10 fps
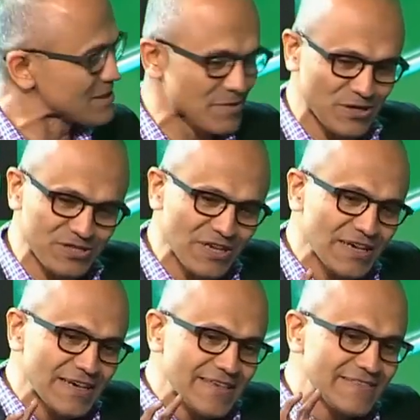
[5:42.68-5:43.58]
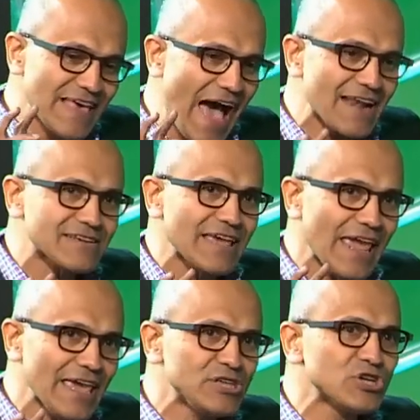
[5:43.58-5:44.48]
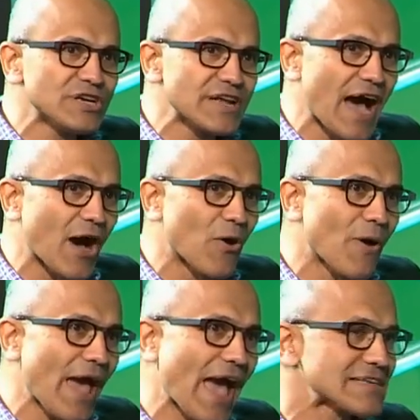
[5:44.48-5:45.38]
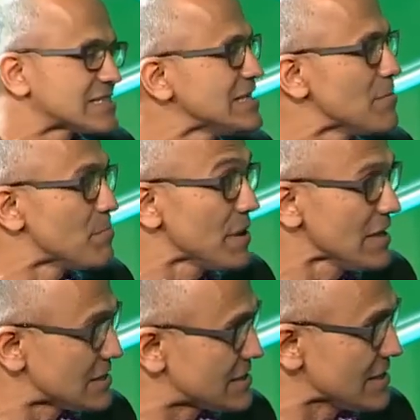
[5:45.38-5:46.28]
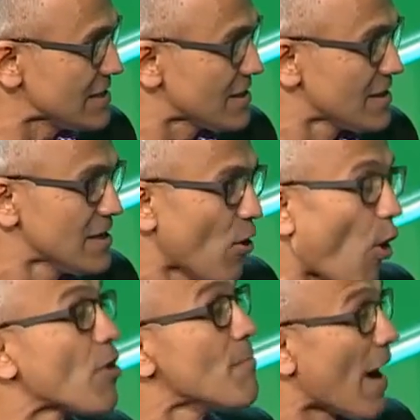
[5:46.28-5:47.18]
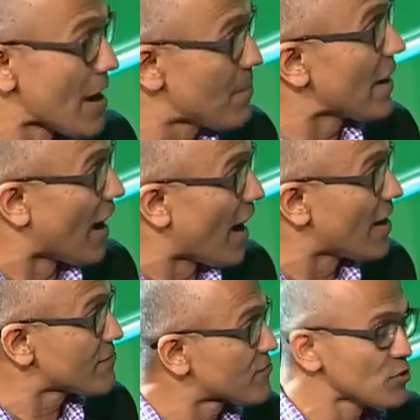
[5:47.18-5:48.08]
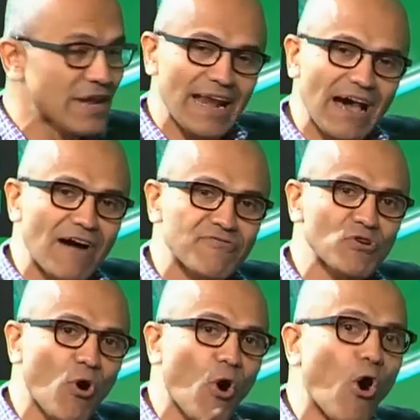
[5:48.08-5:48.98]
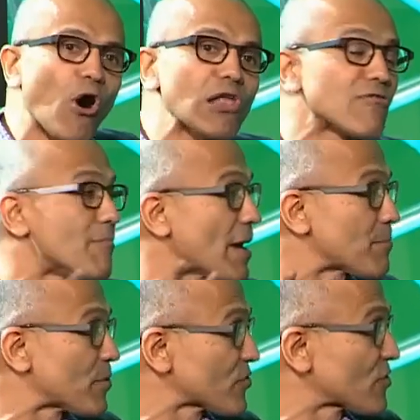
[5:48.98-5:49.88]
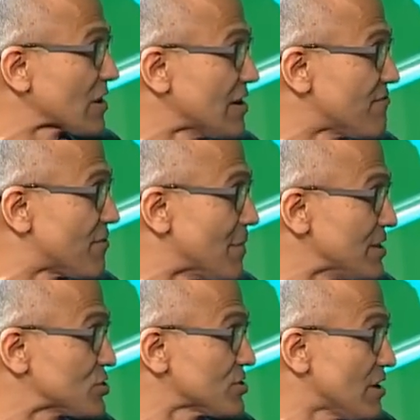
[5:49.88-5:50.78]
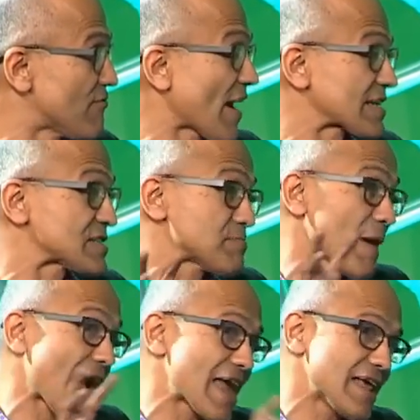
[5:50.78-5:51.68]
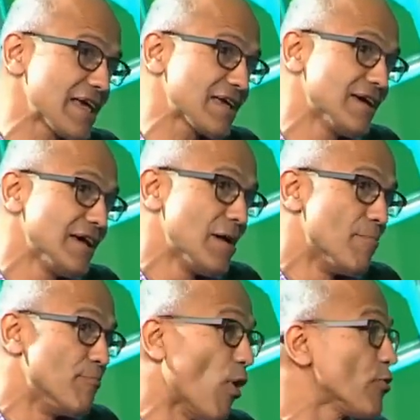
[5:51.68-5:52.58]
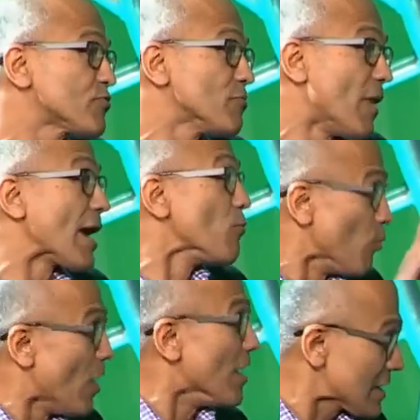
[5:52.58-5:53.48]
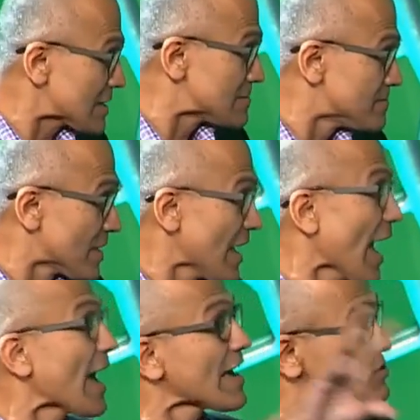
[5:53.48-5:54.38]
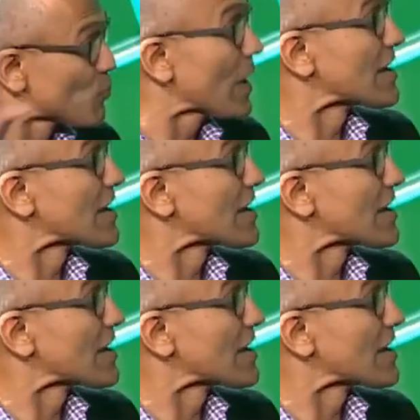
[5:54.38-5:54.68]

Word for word: because that agent now has the ability on my behalf to get after all of my personal information, in fact, spanning both my work as well